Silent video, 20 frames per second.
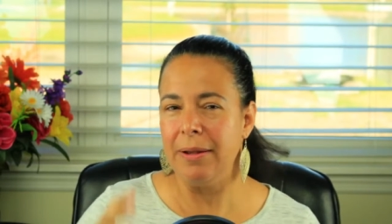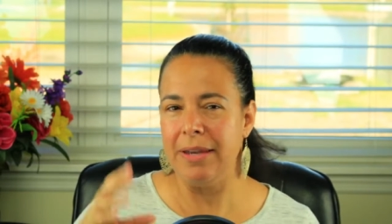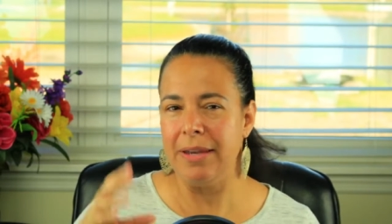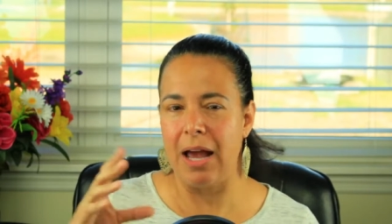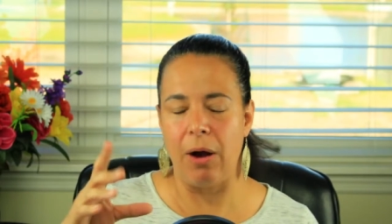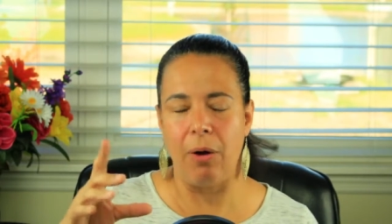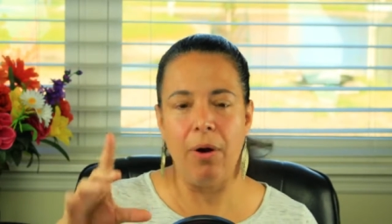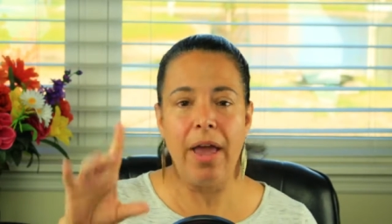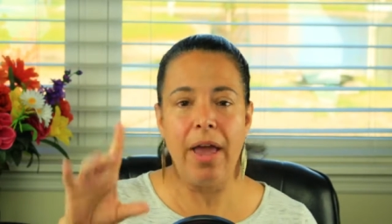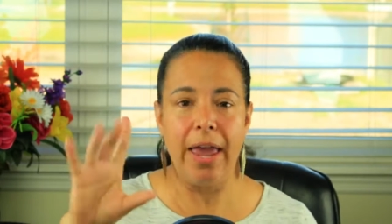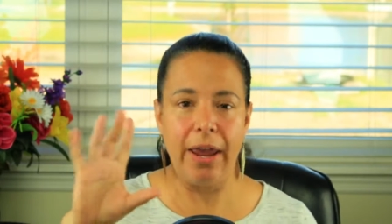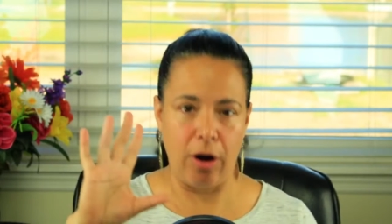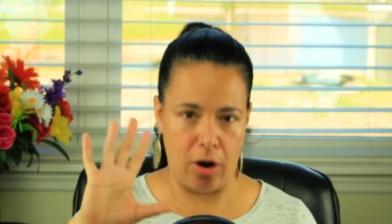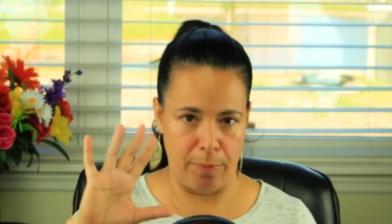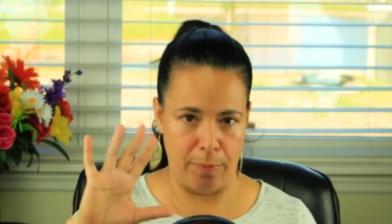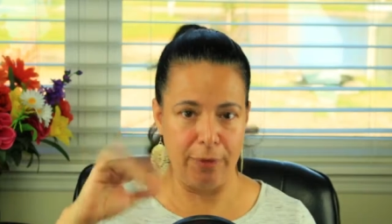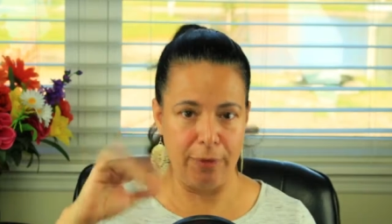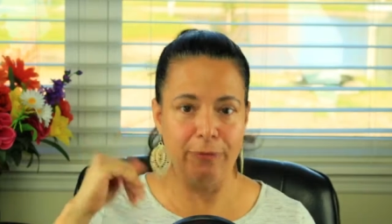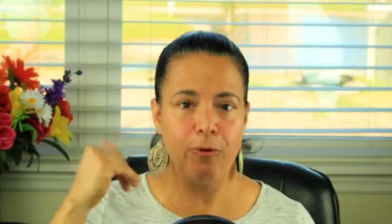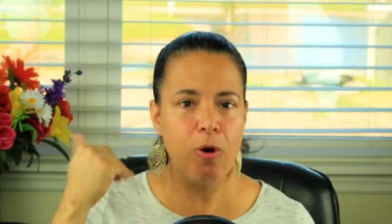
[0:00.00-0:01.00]
Now, hang
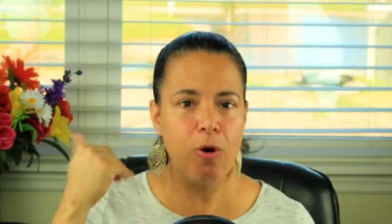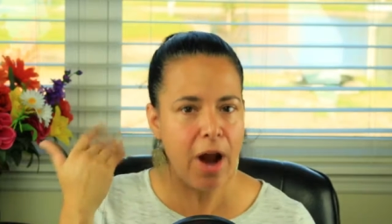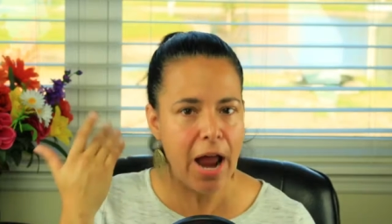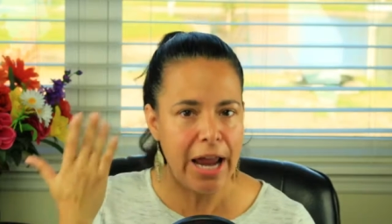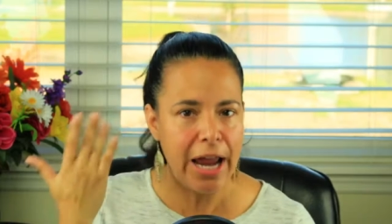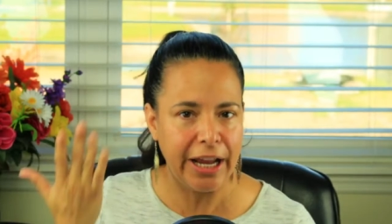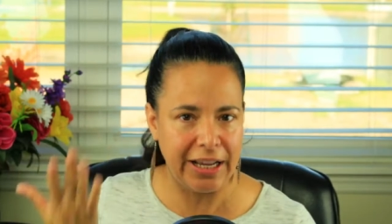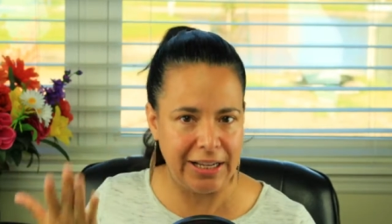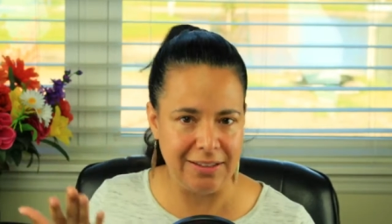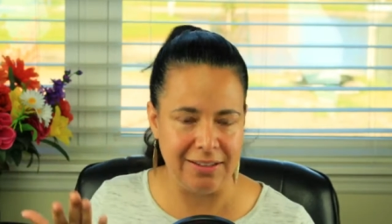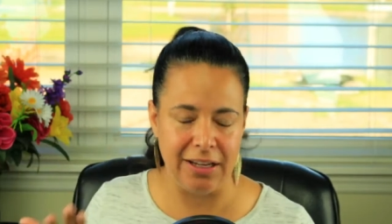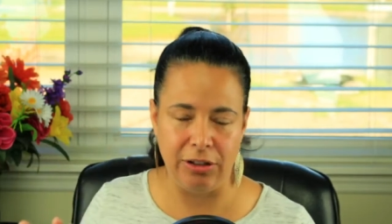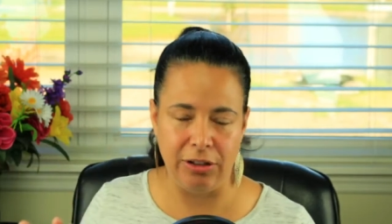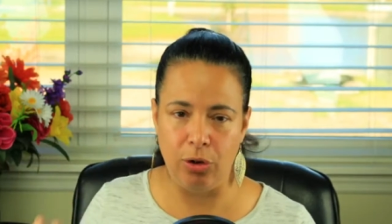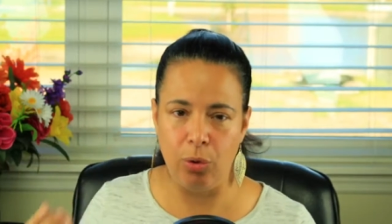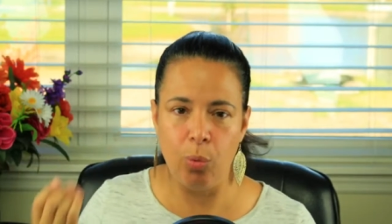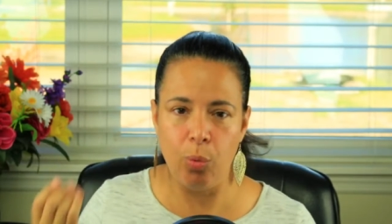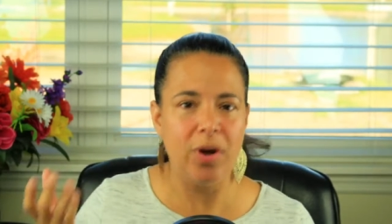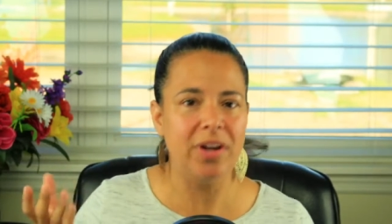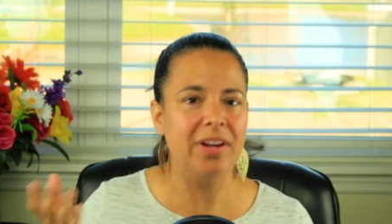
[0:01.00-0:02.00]
on. Before I
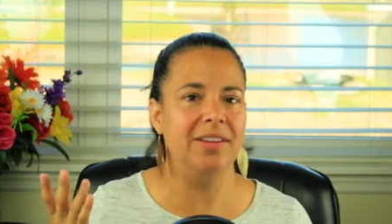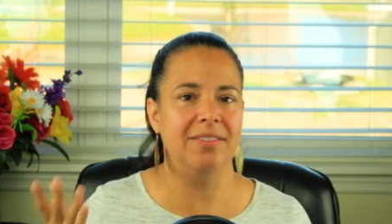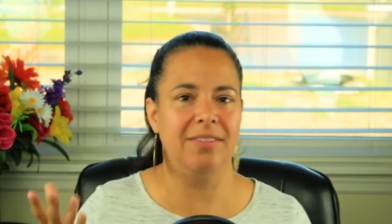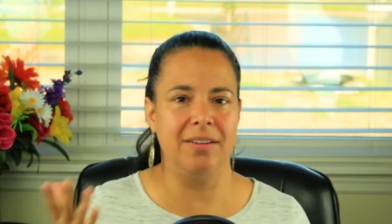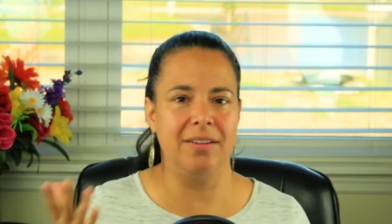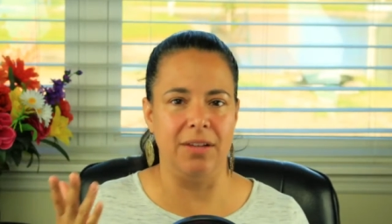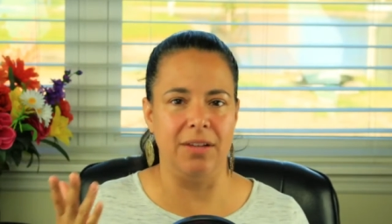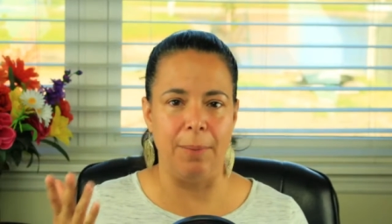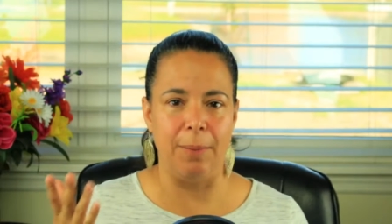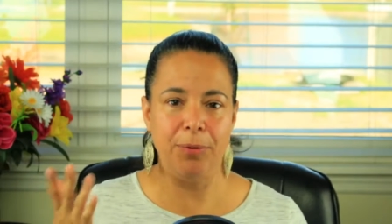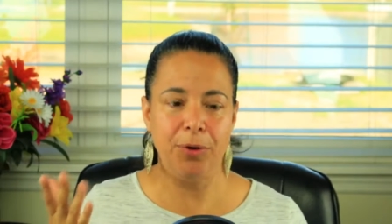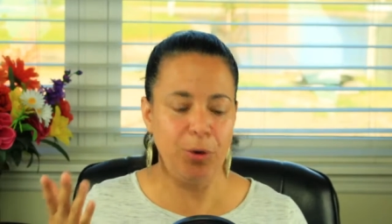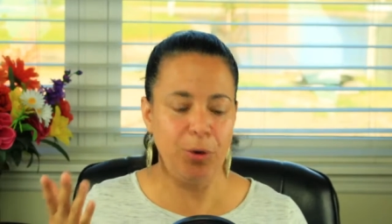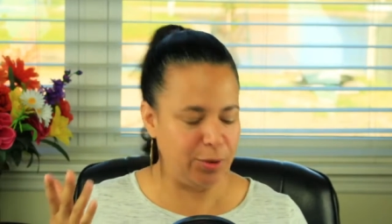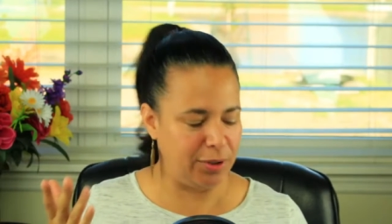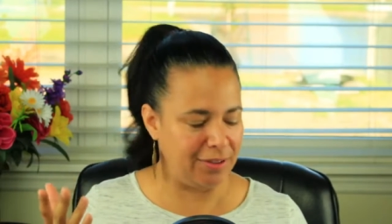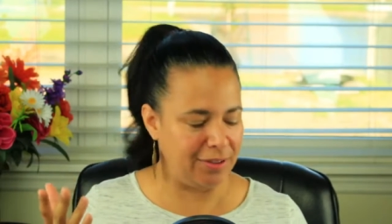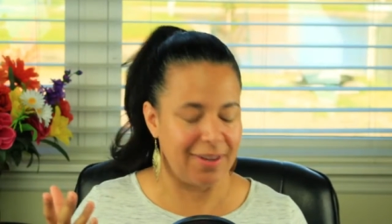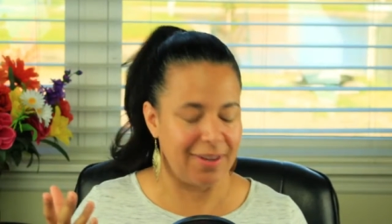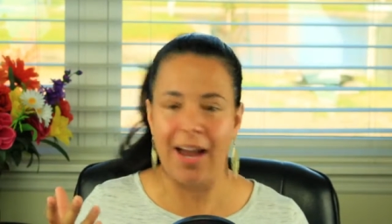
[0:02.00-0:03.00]
continue, what is a
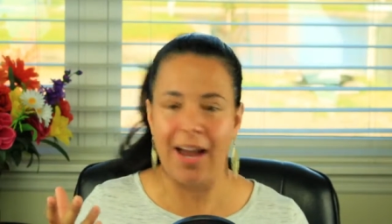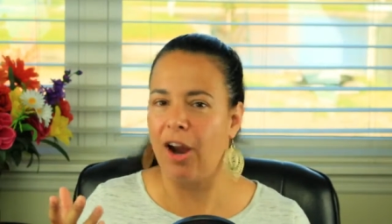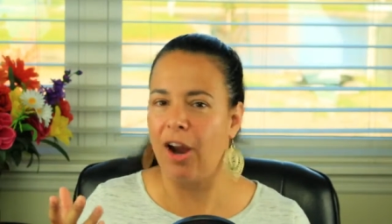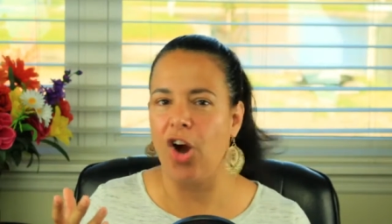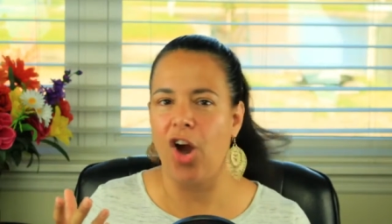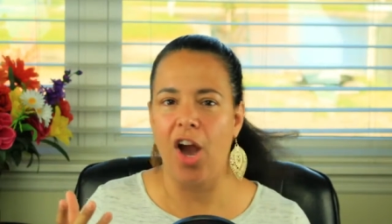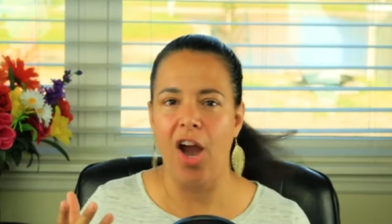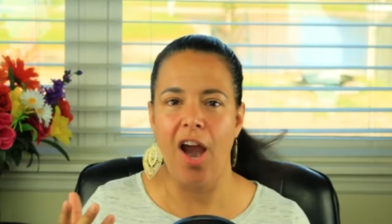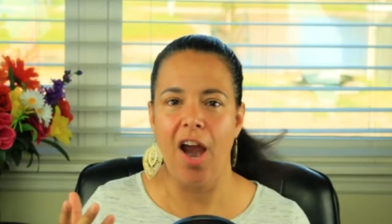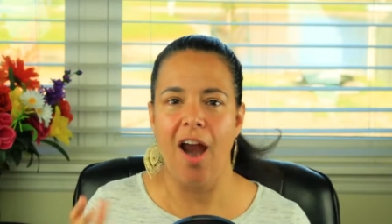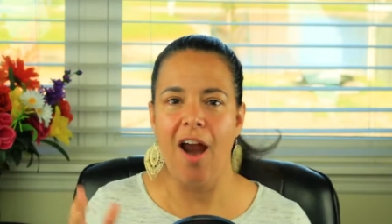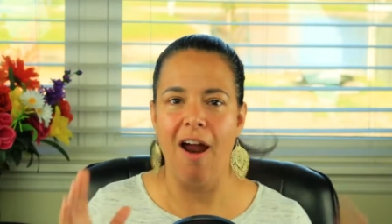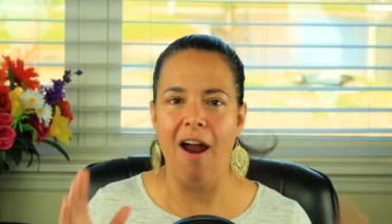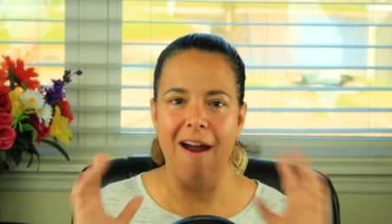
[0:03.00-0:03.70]
pure desire?